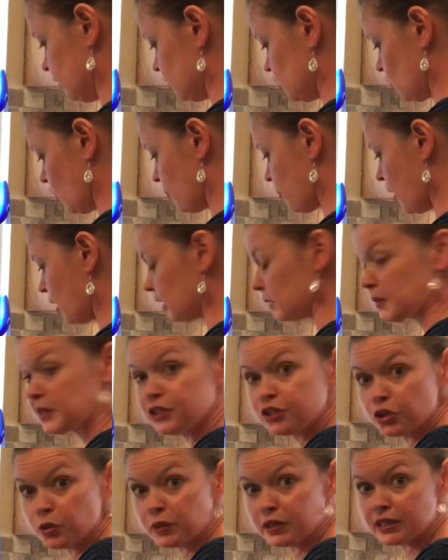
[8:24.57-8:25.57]
So I've probably
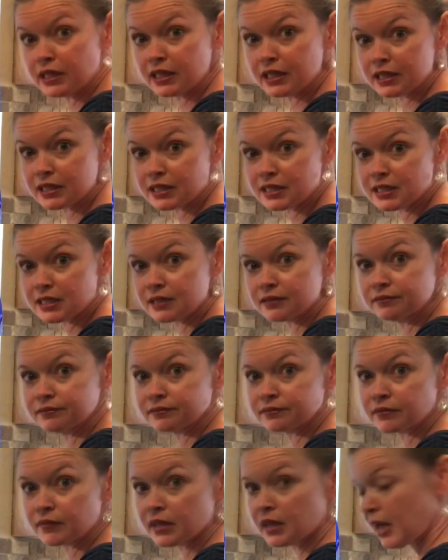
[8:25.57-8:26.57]
been doing this
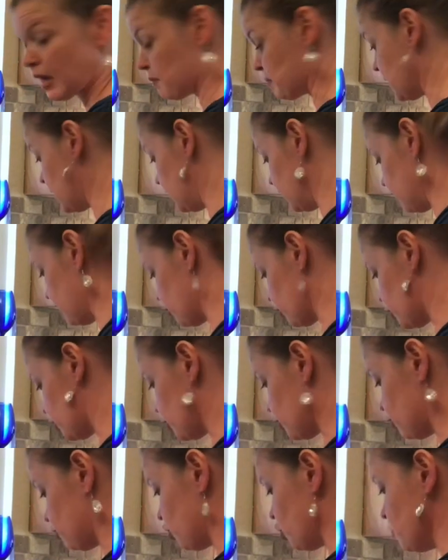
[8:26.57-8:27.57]
a minute or
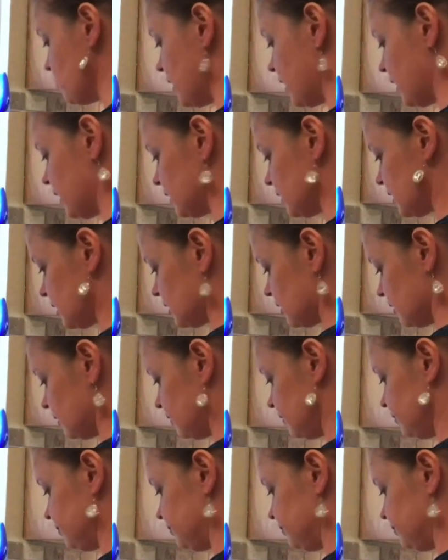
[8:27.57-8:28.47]
2 minutes.